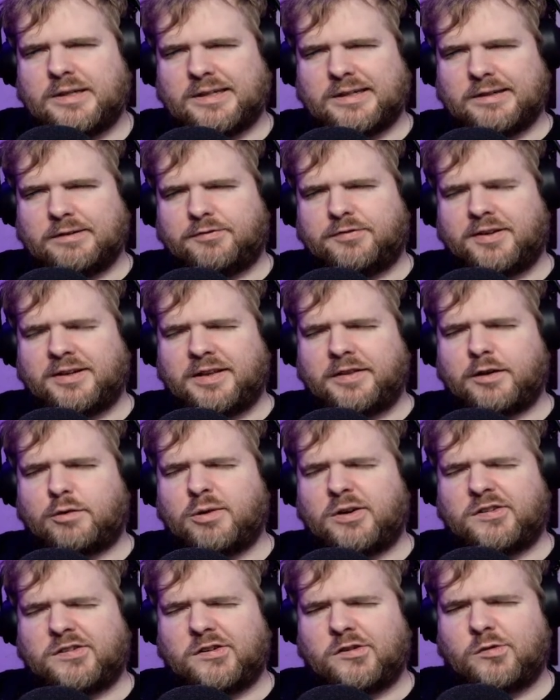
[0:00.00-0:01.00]
fill in the
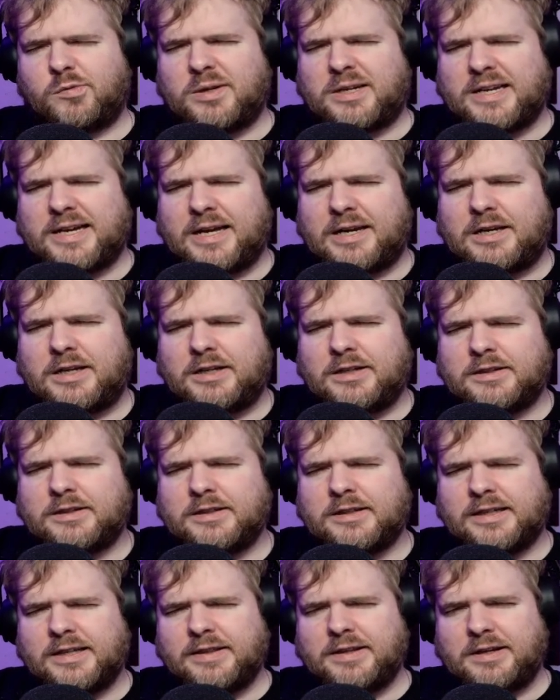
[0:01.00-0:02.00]
questions we can here,
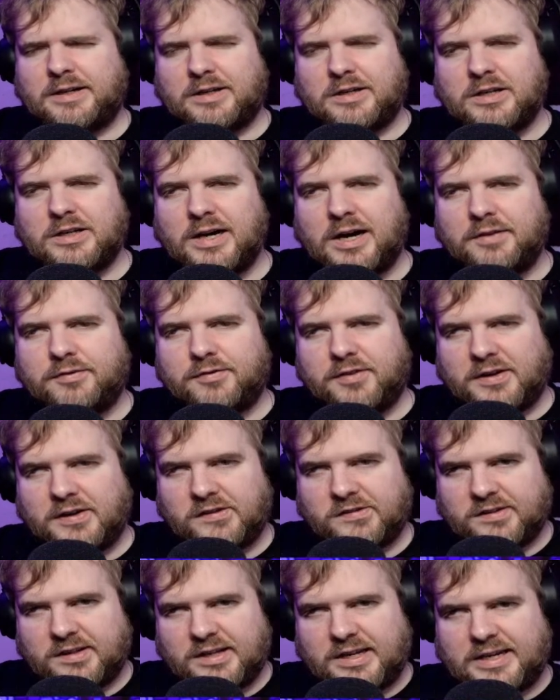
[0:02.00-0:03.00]
and like not
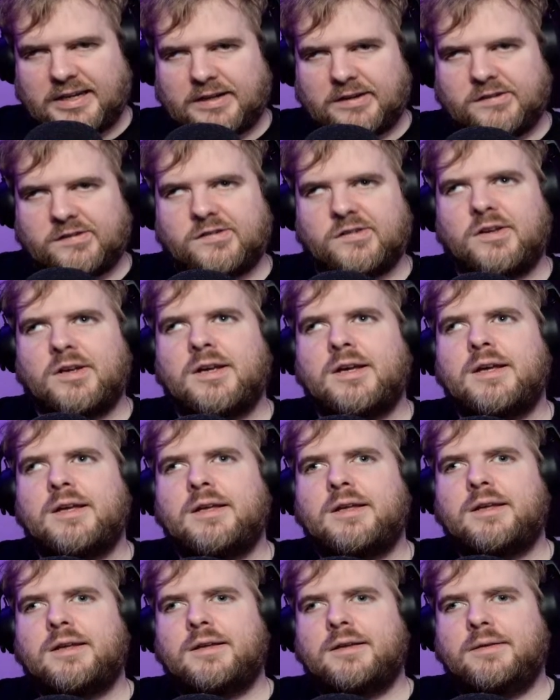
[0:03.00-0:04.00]
finish the day, because
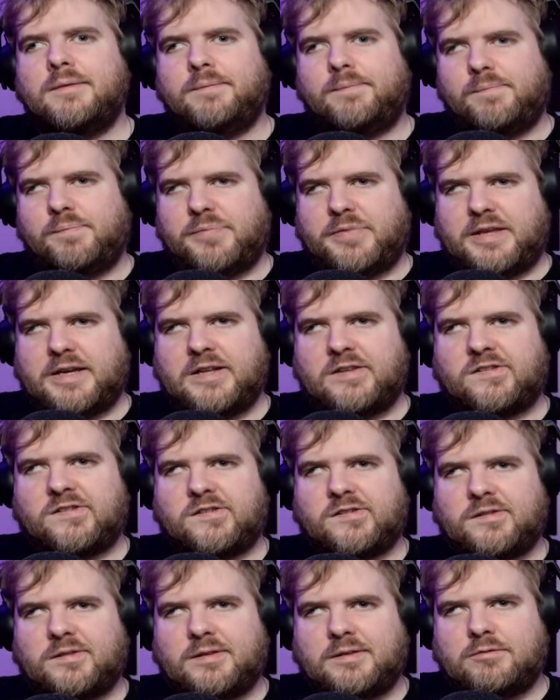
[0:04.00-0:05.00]

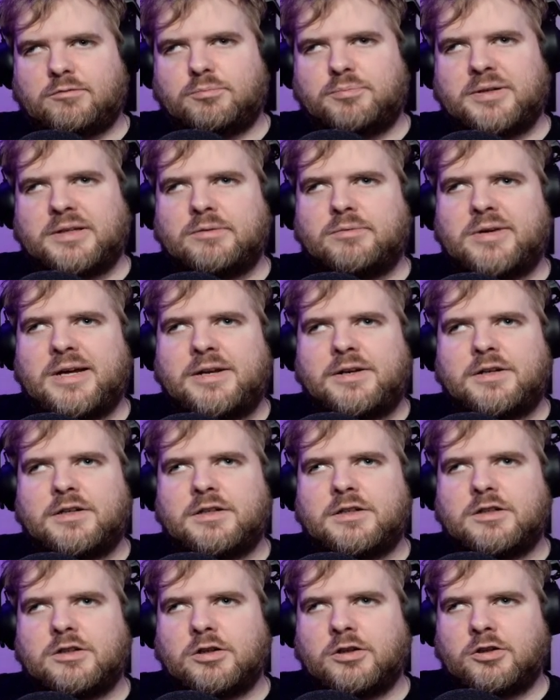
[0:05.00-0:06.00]
it's been
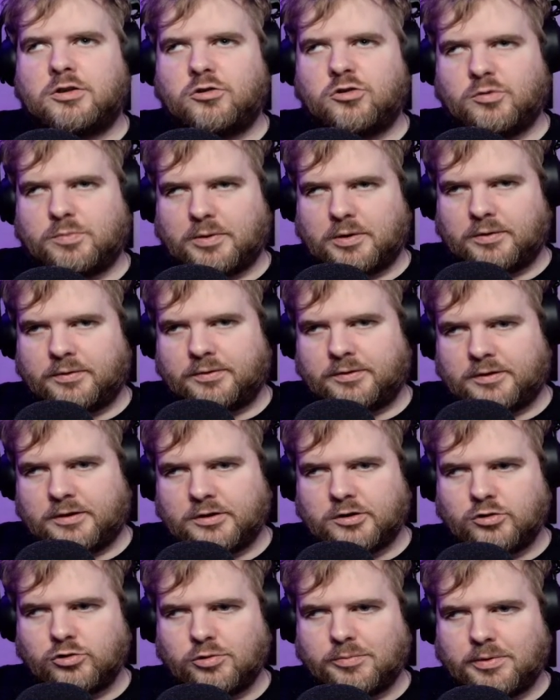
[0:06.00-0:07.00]
rendered unusable,
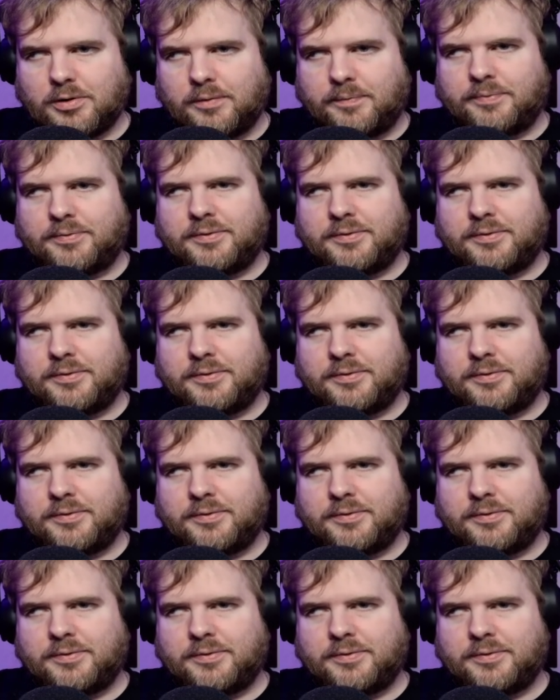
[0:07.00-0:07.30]
undoable,